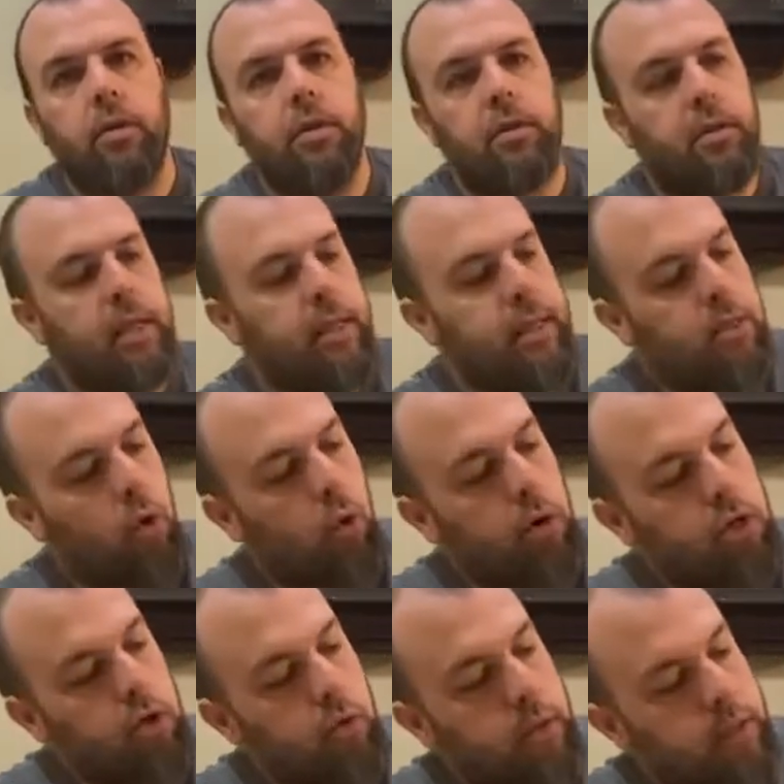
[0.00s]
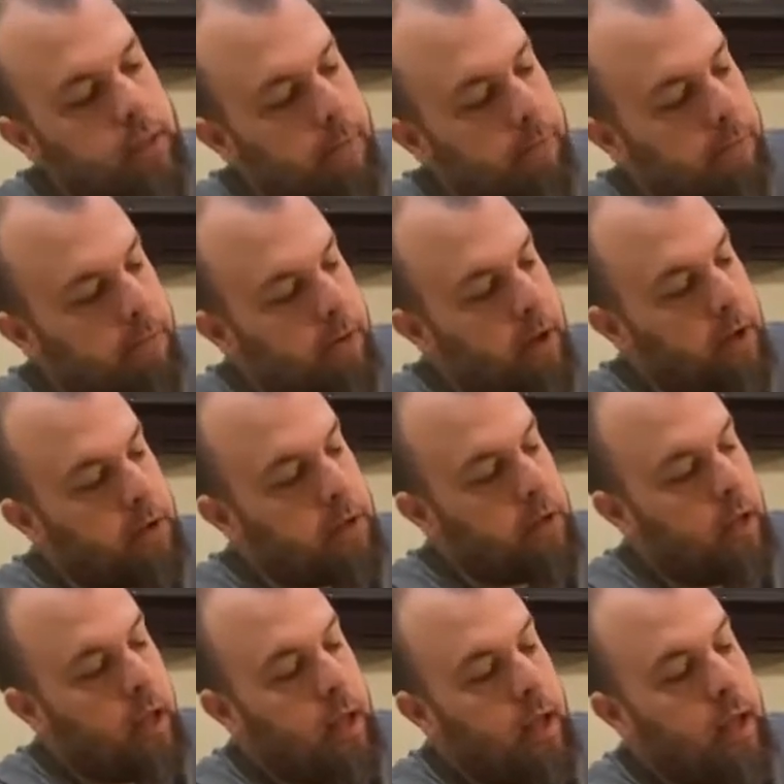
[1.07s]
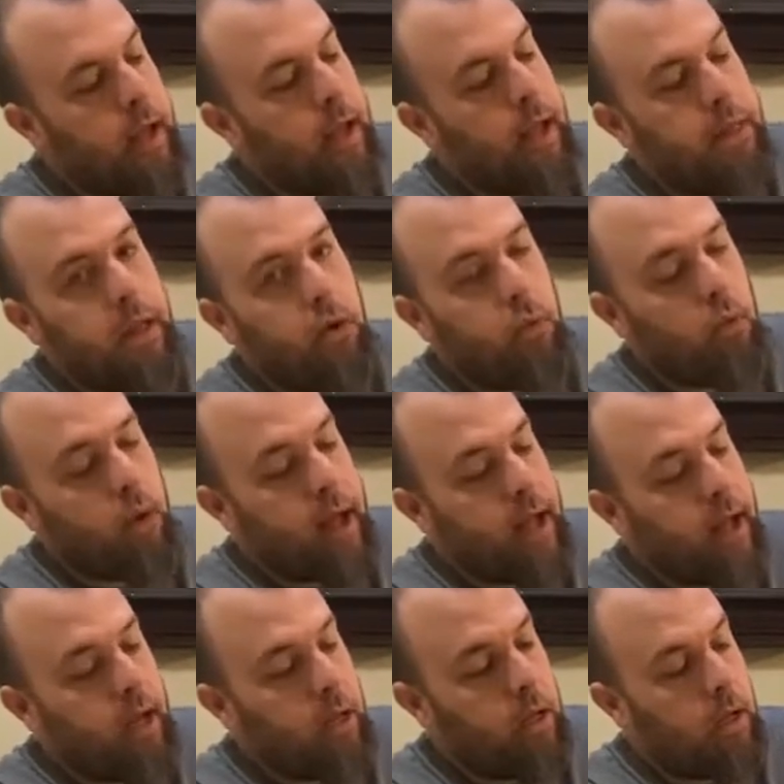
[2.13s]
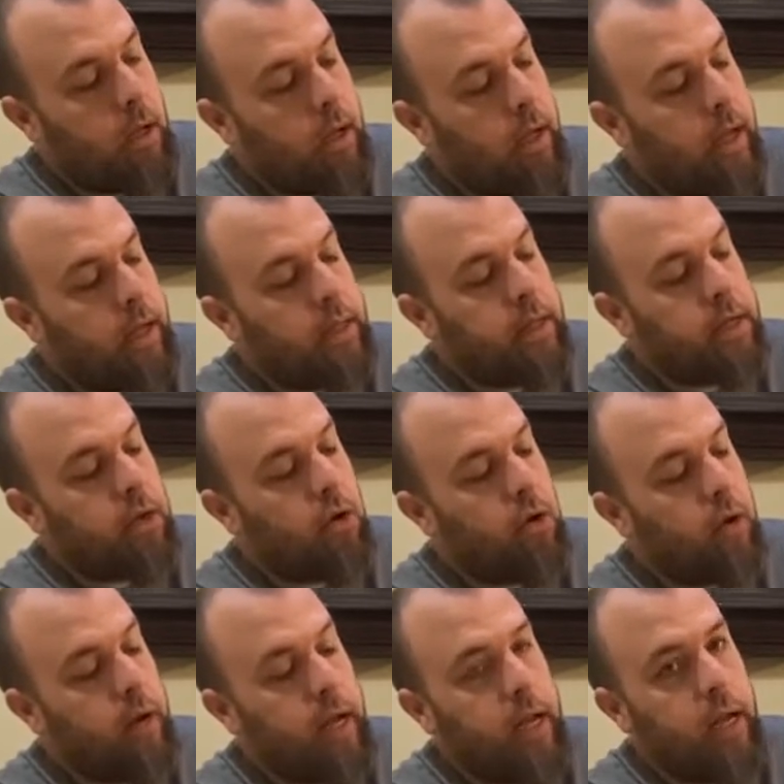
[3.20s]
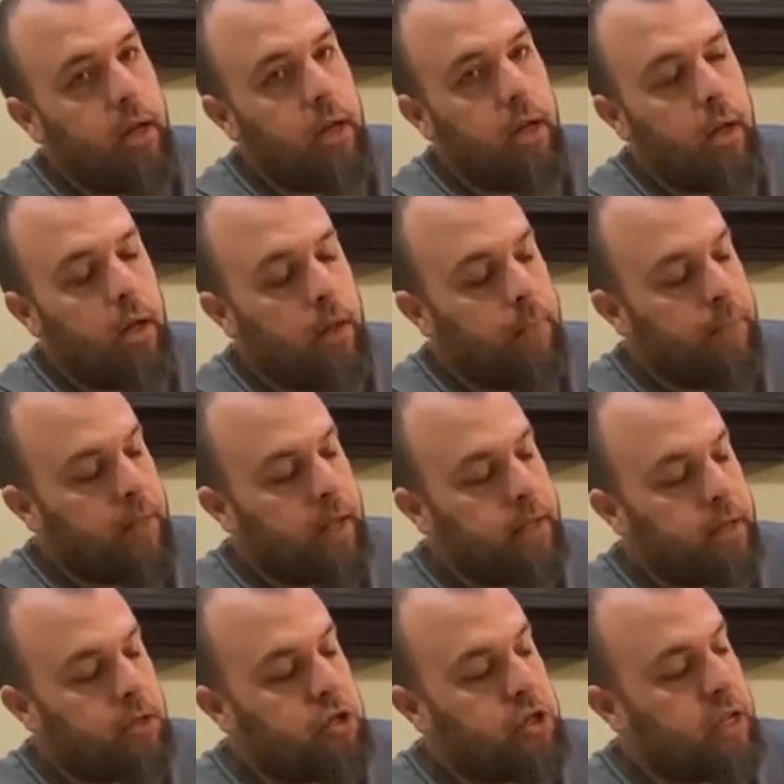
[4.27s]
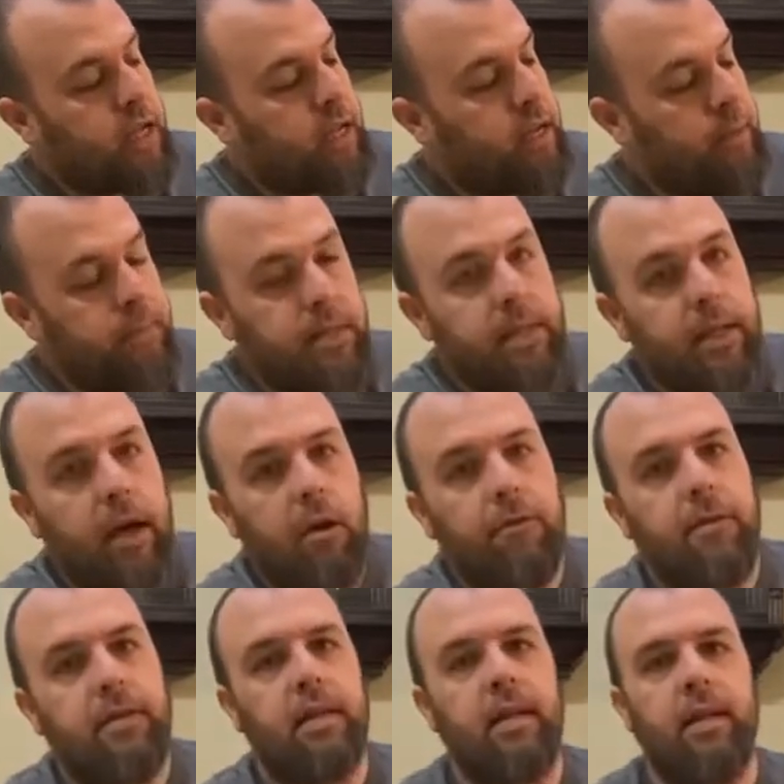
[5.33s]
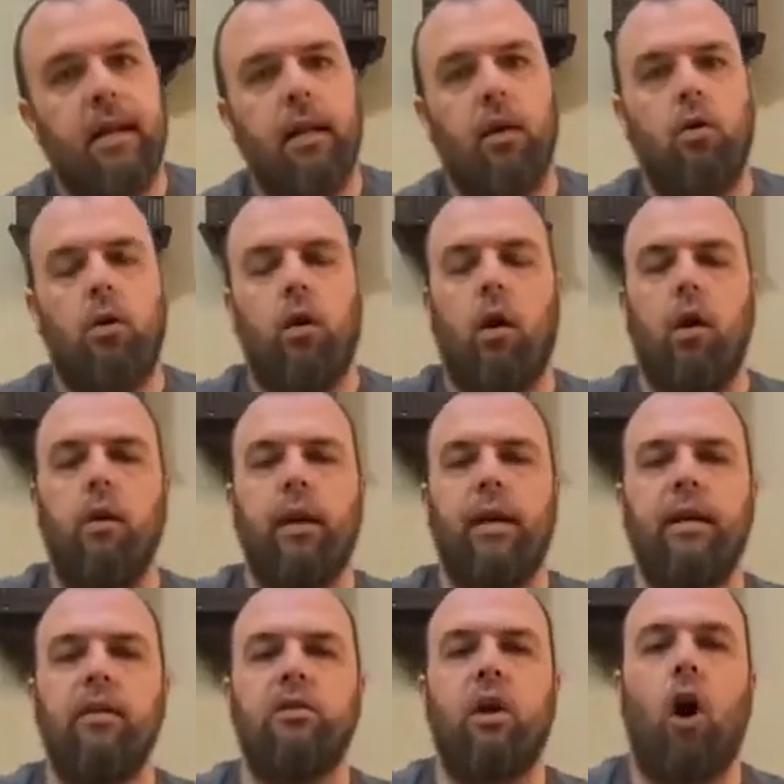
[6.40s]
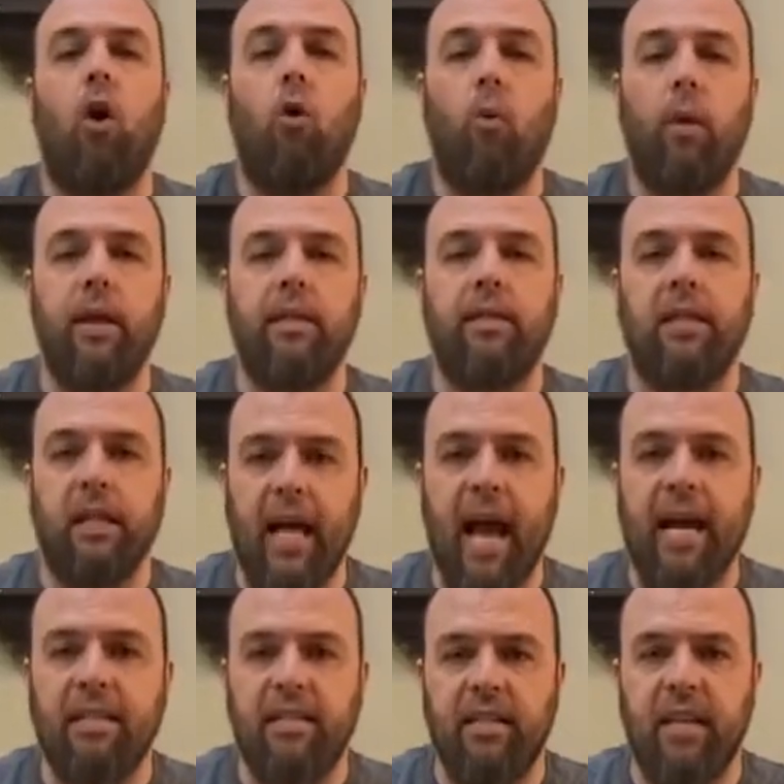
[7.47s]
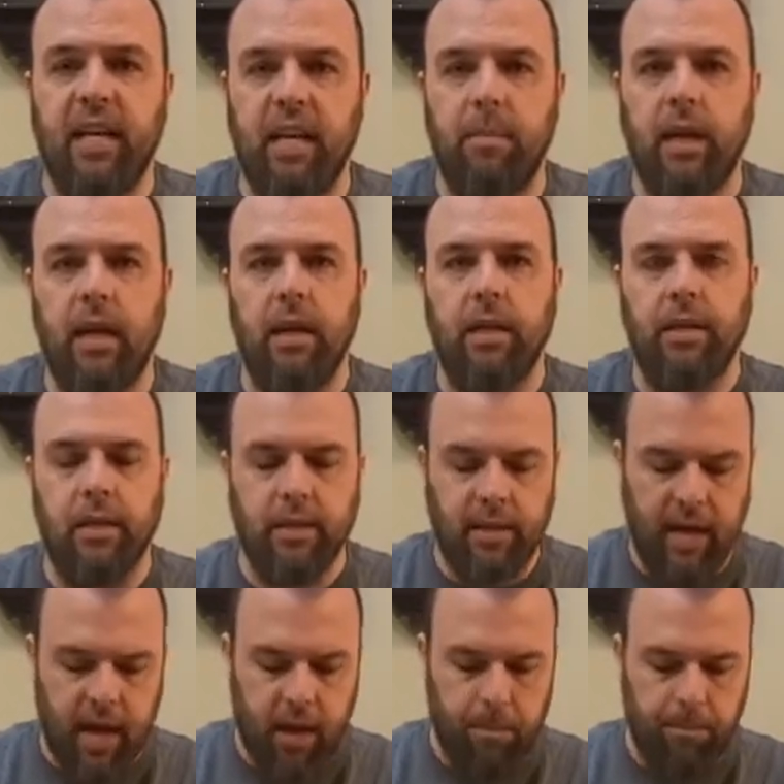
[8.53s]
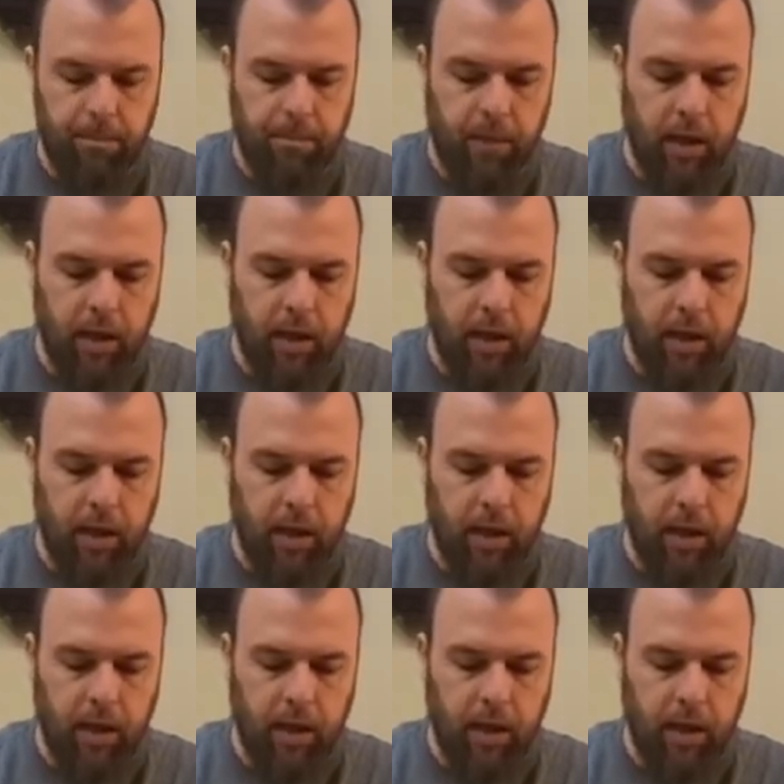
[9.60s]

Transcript: You see these orange ones up front, and then red, and then green, and then Shingen himself is the yellow card. He is always the last enemy in this game.